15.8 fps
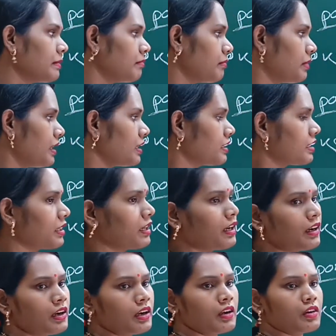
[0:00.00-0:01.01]
But
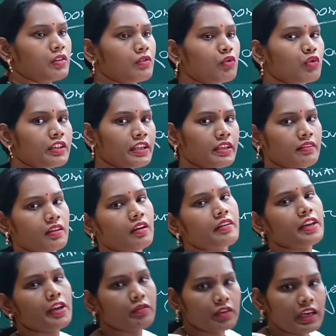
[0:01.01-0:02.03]
within the
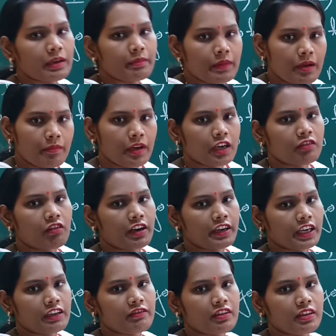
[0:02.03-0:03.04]
nuclear membrane,
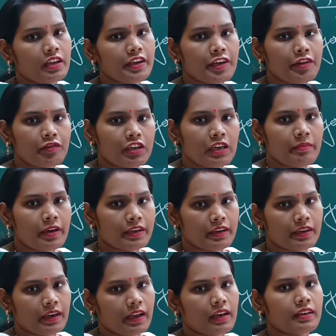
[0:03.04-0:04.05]
whatever the nuclear
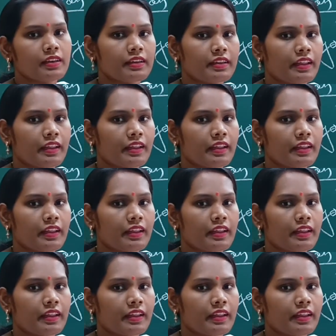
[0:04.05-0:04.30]
material,